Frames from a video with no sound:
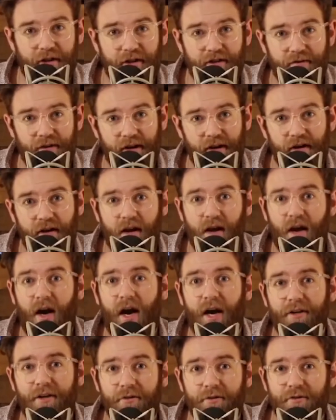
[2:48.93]
feed,
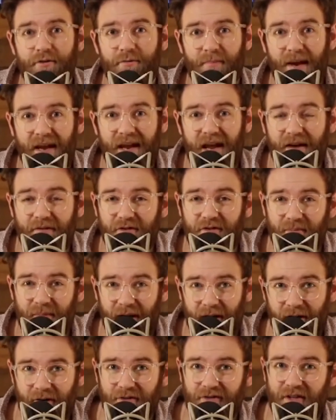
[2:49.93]
iTunes may have some
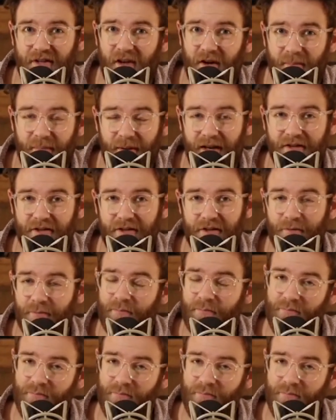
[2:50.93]
errors that come back to you.